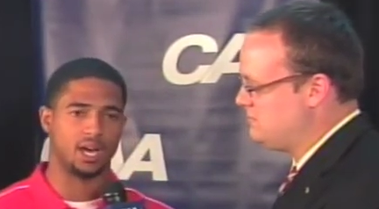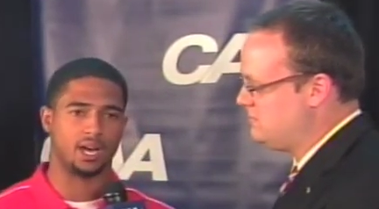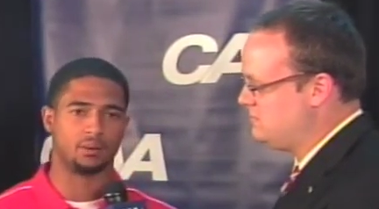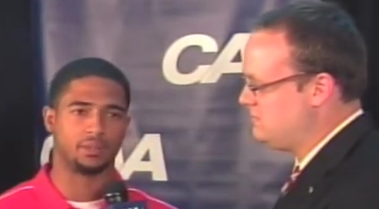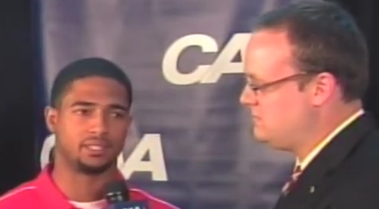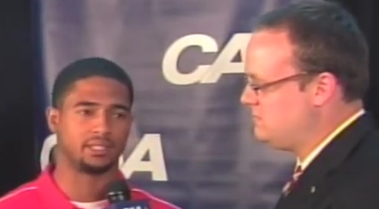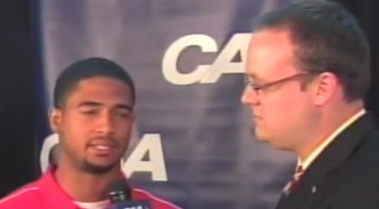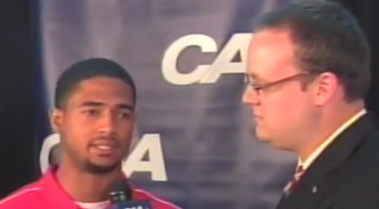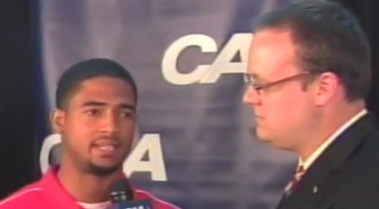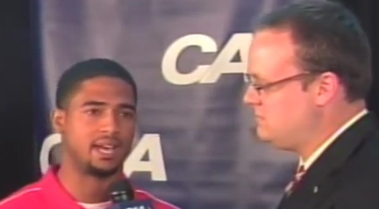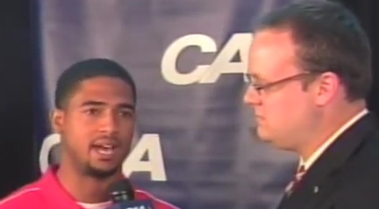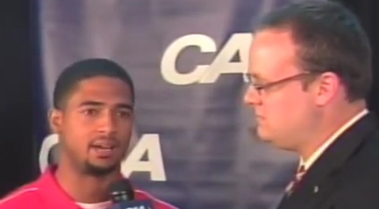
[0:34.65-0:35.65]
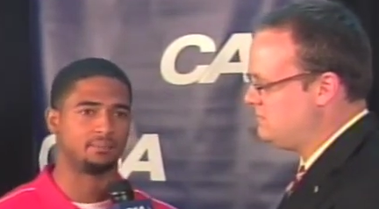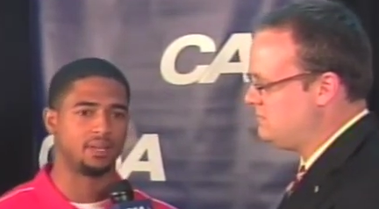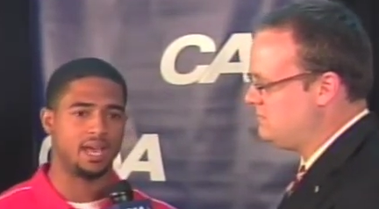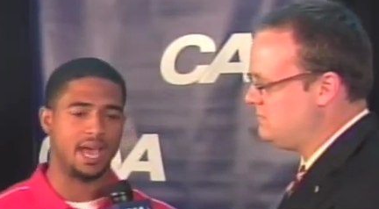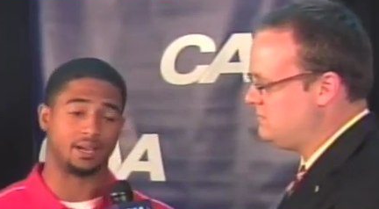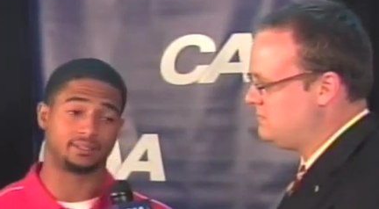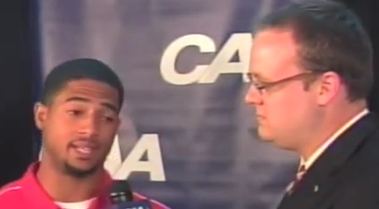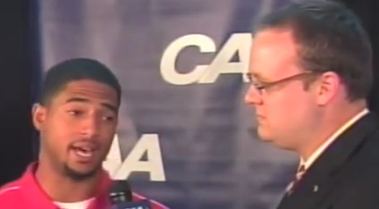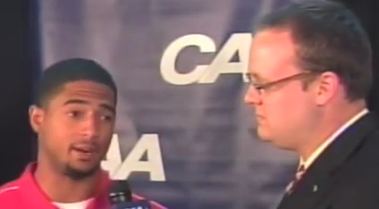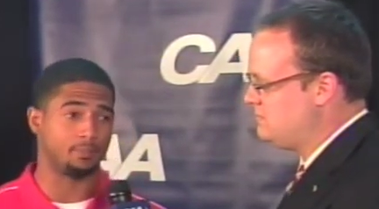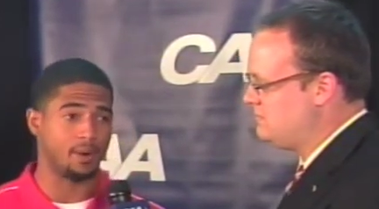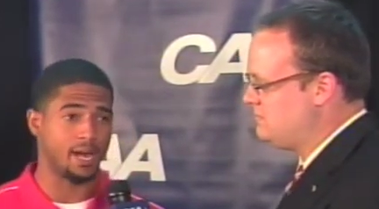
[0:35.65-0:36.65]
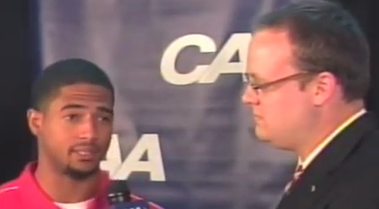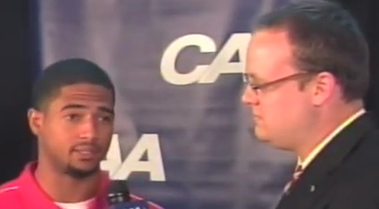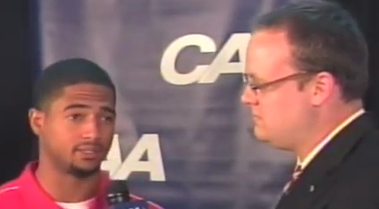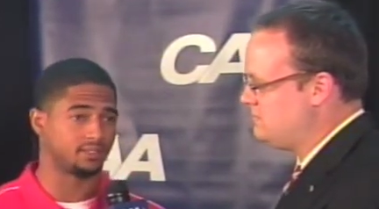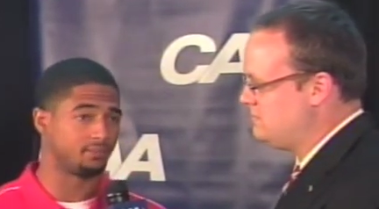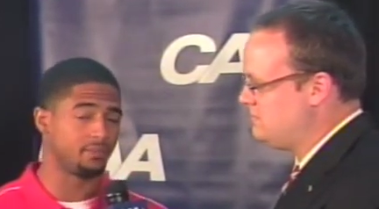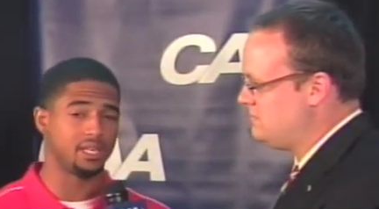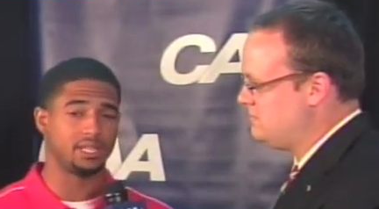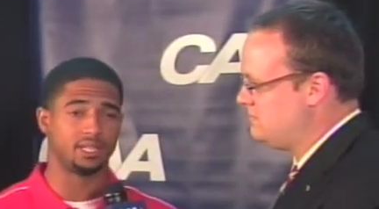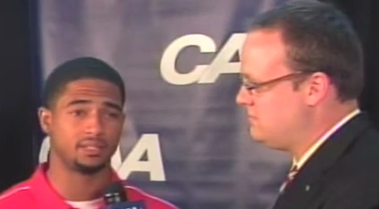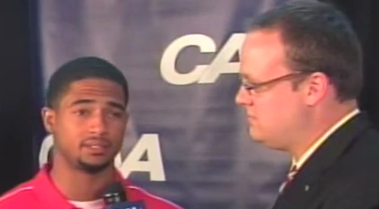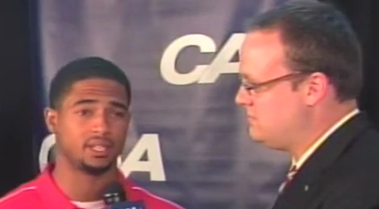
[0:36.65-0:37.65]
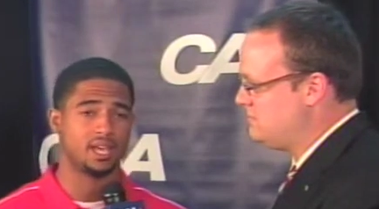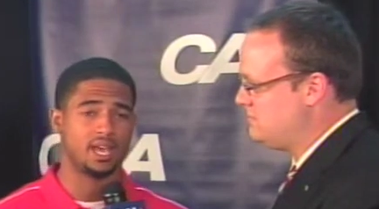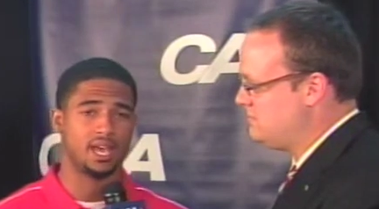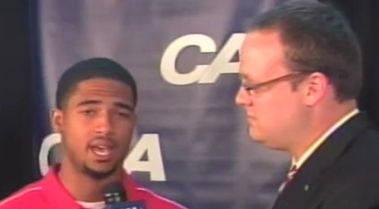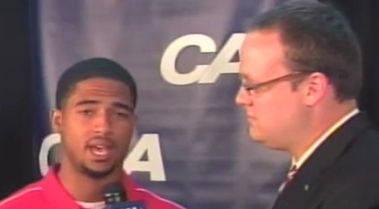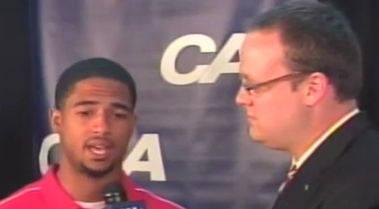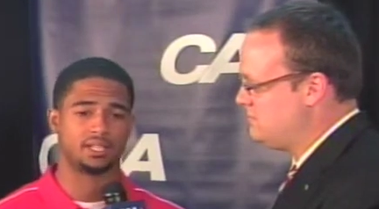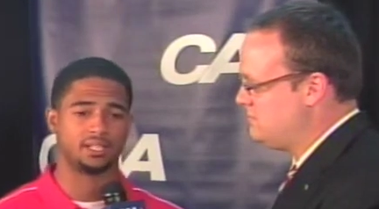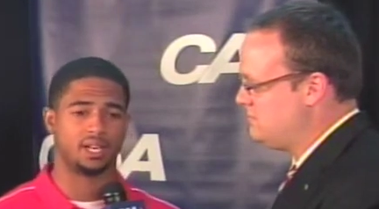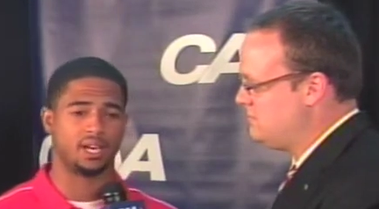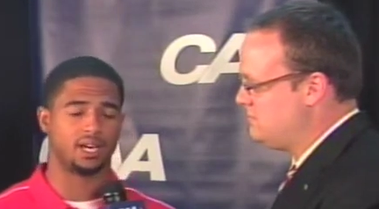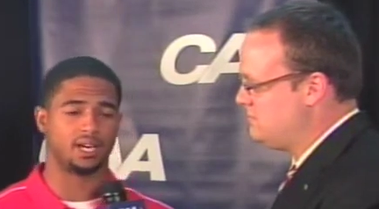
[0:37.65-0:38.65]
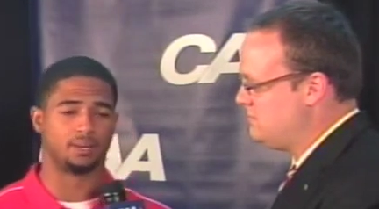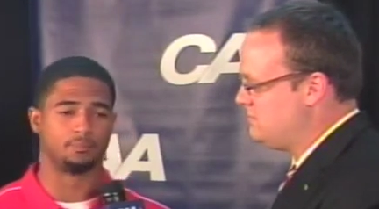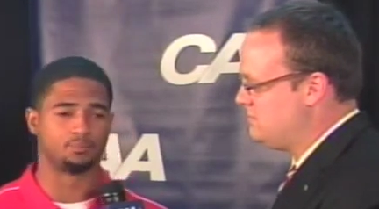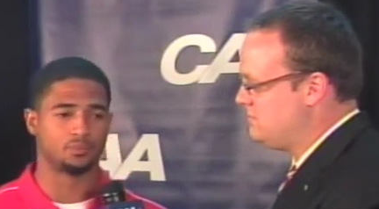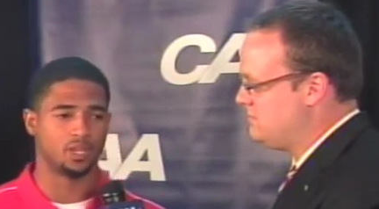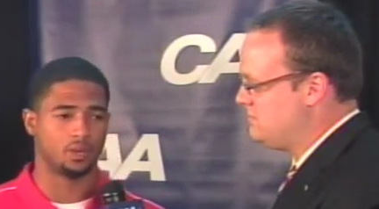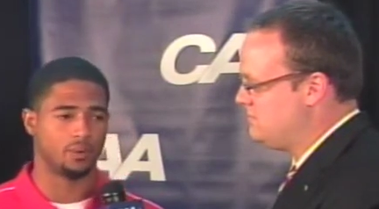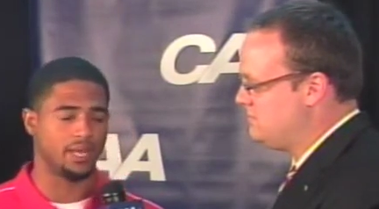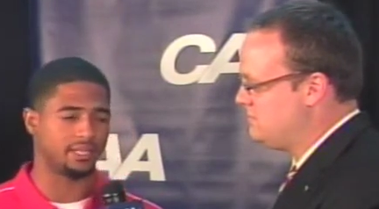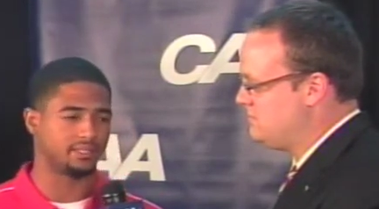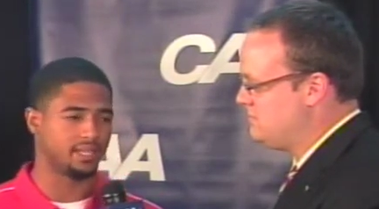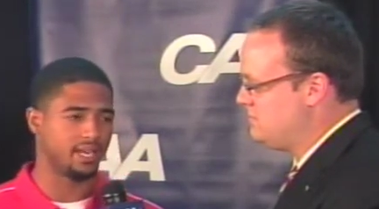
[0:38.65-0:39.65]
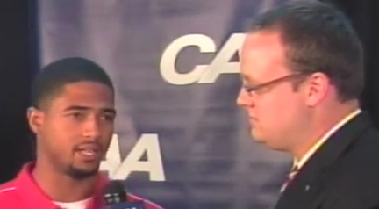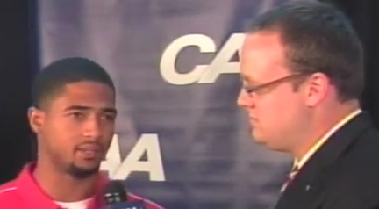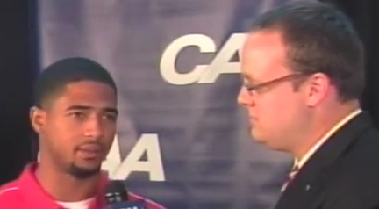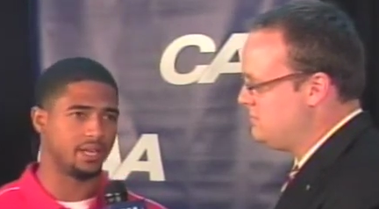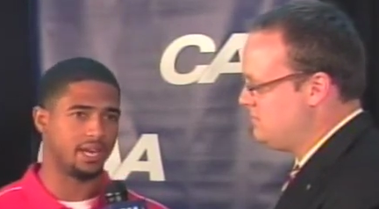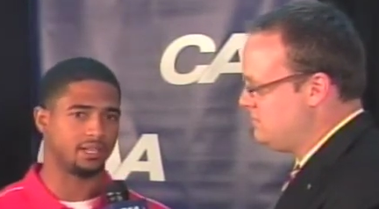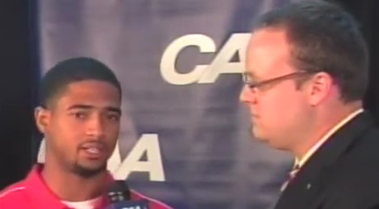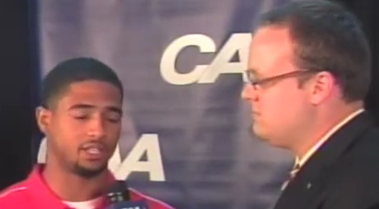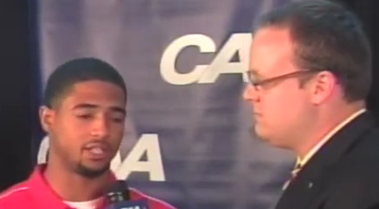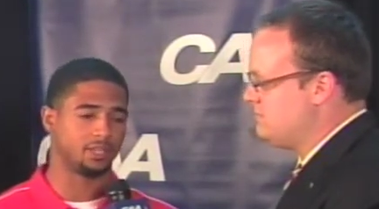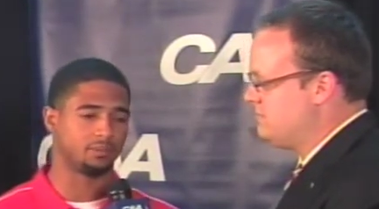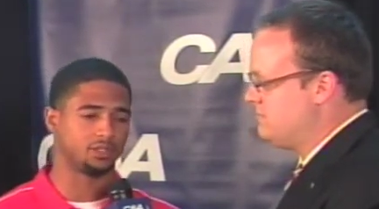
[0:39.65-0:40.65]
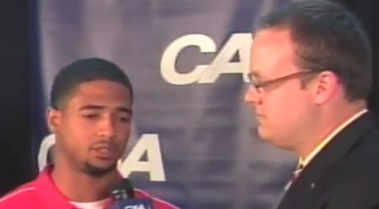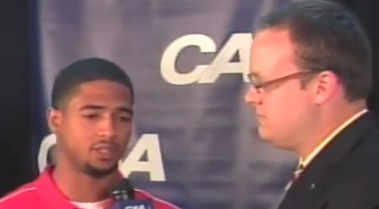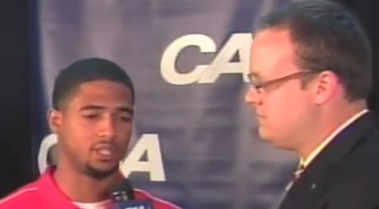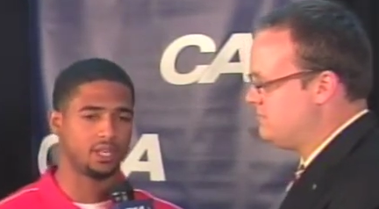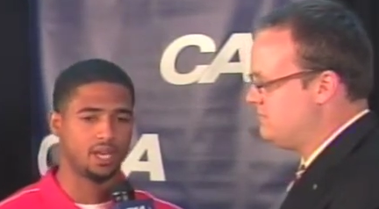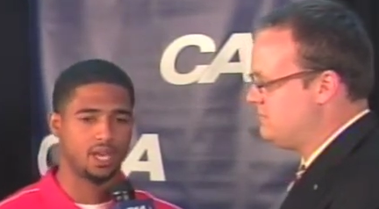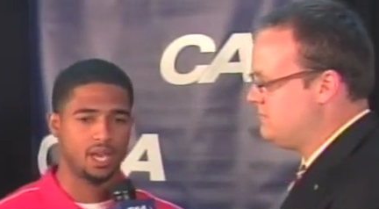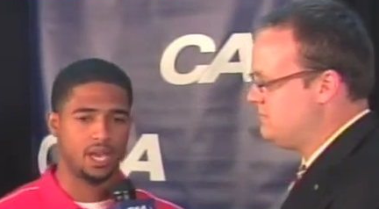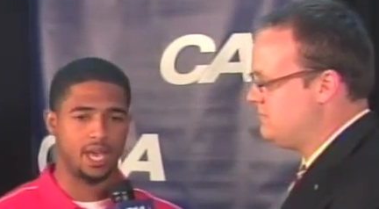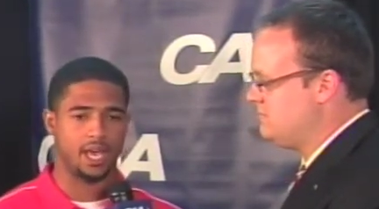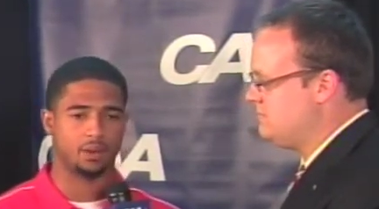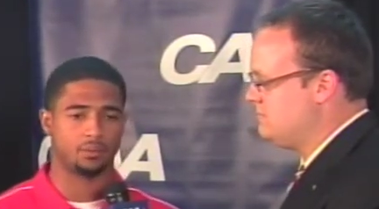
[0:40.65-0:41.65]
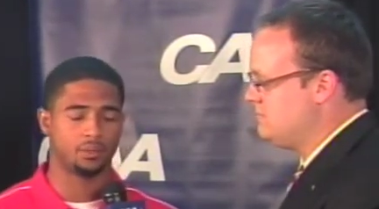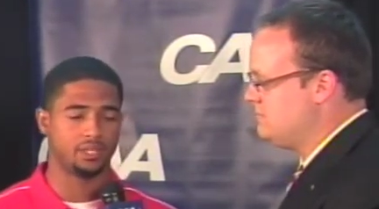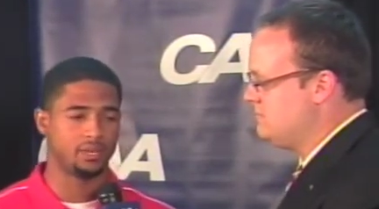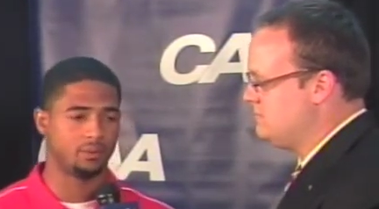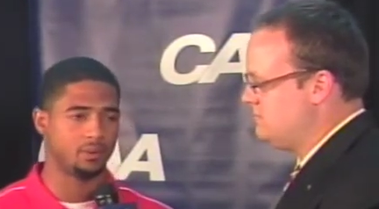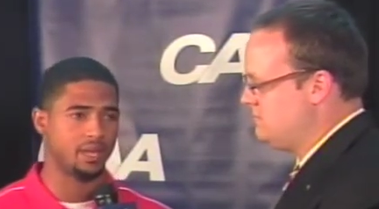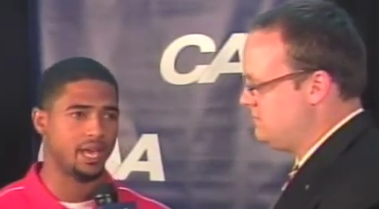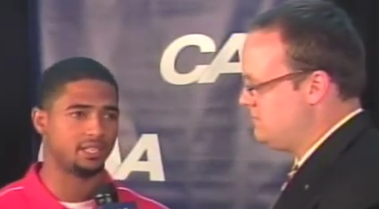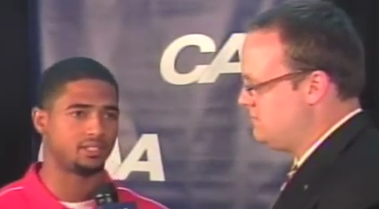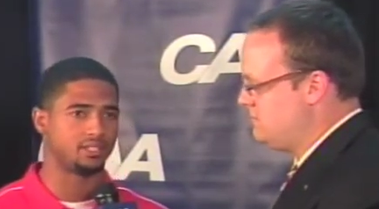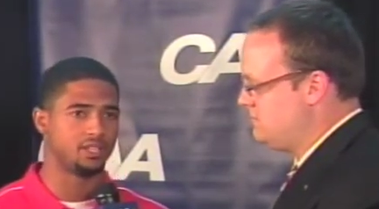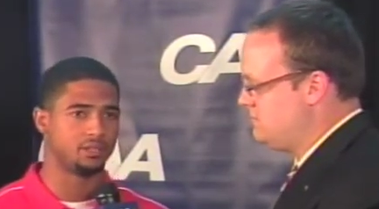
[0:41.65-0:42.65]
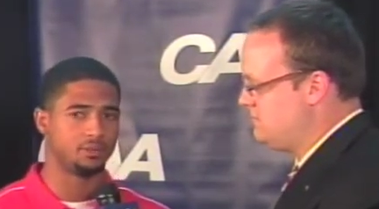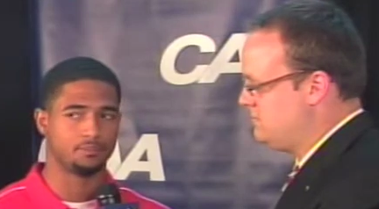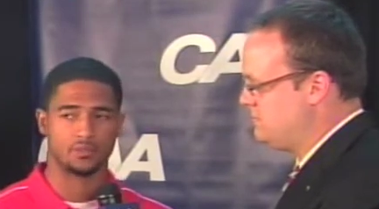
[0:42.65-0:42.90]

Speaker 1: we took the time outside of practice and meetings, and we got together, we got good chemistry, and we did what we had to do.